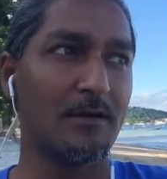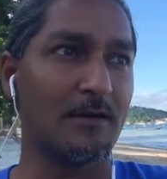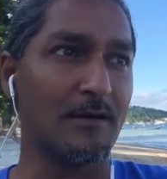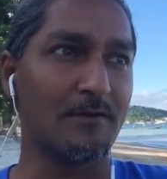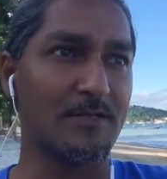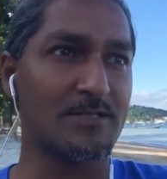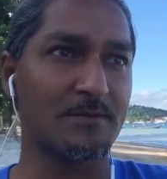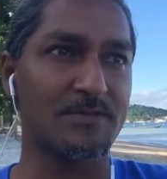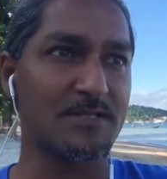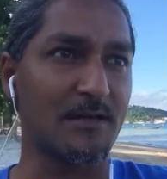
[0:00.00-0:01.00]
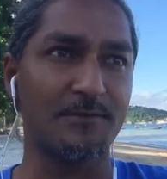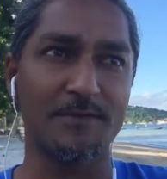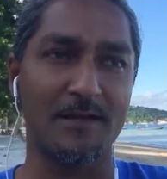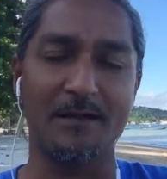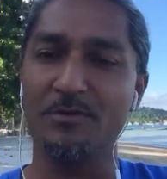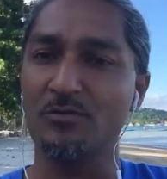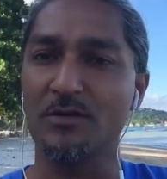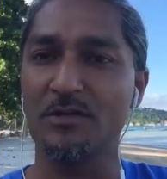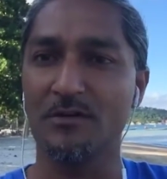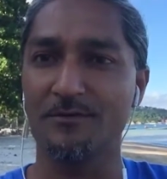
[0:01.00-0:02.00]
that I've been
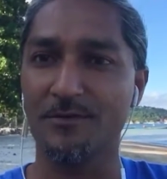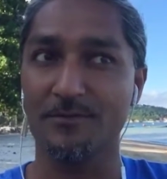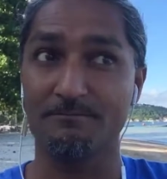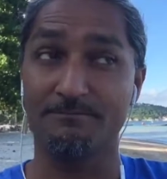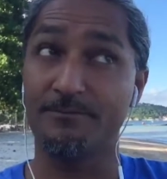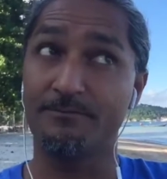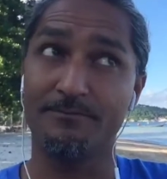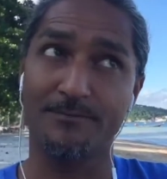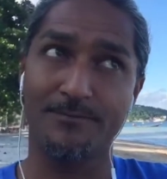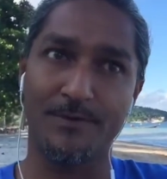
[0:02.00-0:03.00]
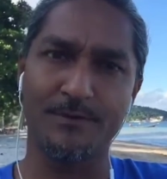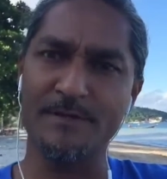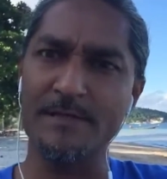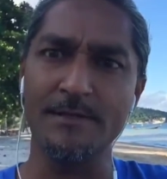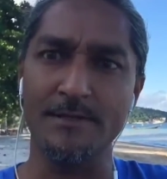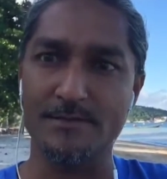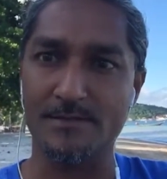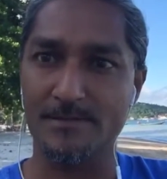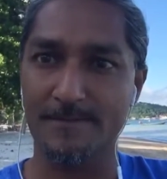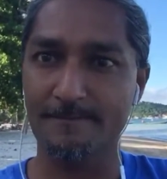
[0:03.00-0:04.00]
working on for 15
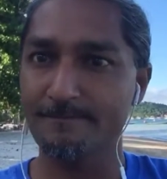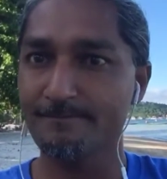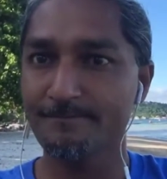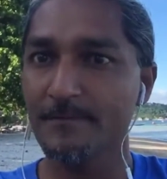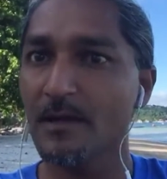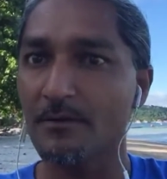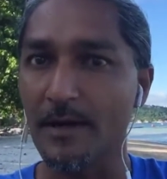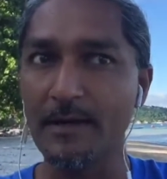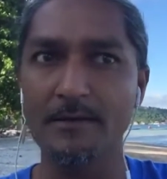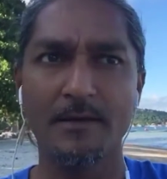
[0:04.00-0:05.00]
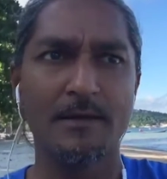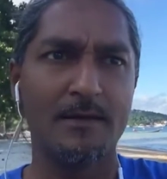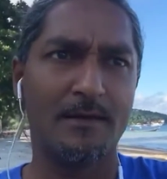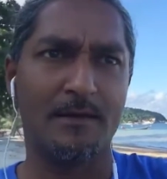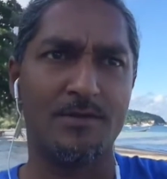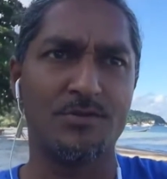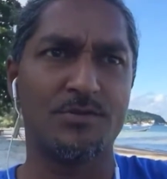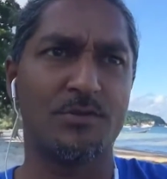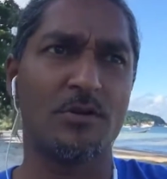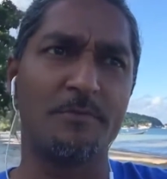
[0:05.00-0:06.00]
years, right? And due
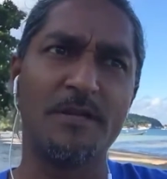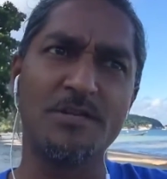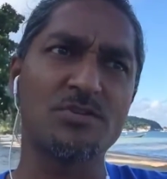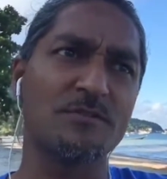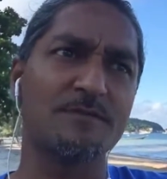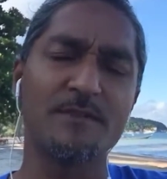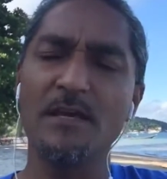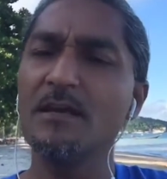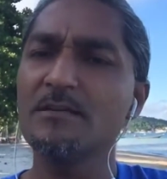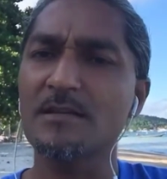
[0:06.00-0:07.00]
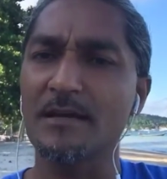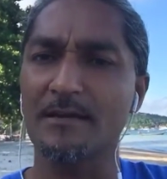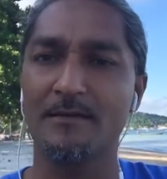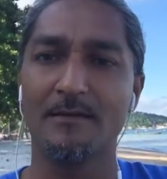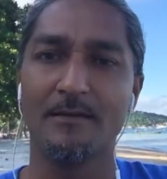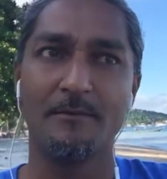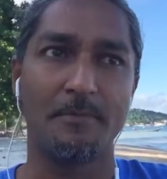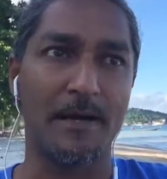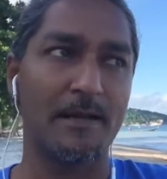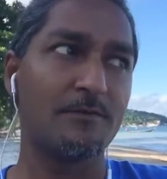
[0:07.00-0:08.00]
to a combination of things, like
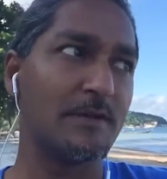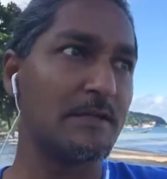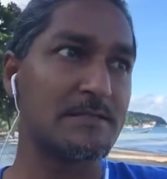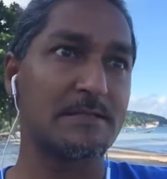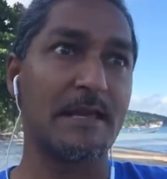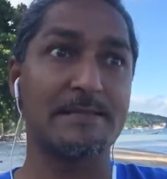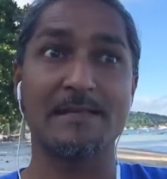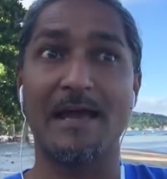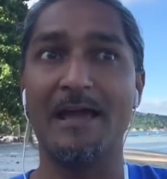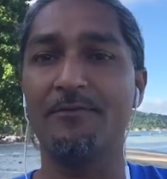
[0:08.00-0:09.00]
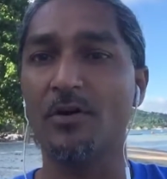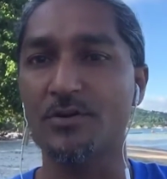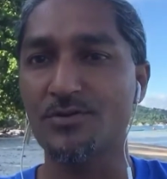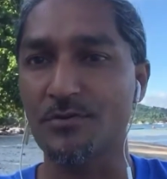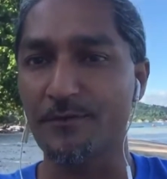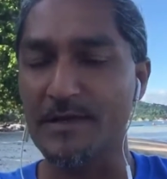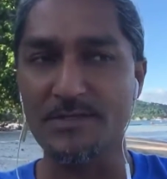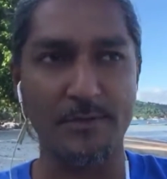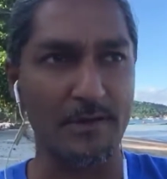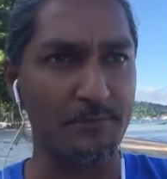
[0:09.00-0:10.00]
part of it is, yes, I've gone through a phase
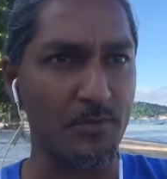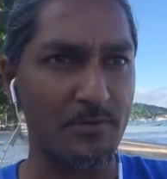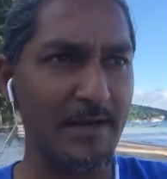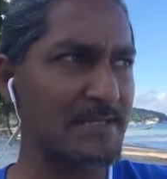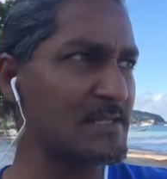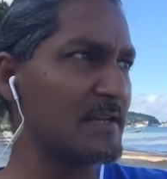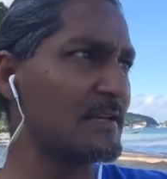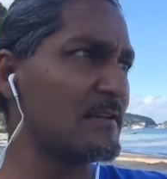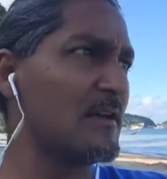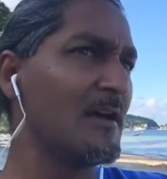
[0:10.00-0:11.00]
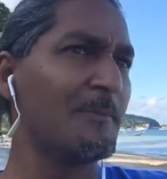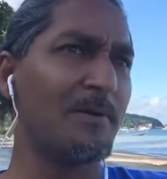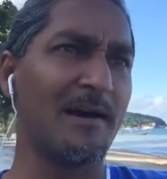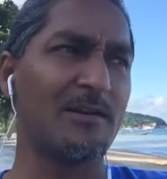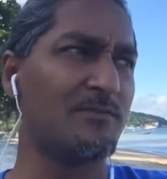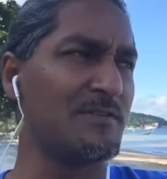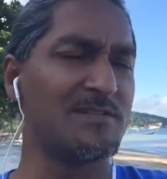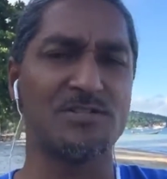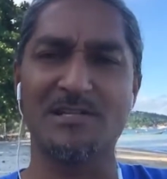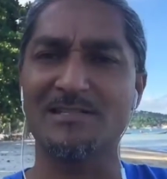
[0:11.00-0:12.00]
where I procrastinated. Part of it
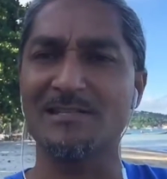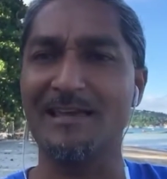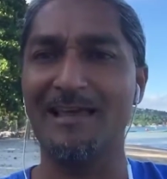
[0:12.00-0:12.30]
is just the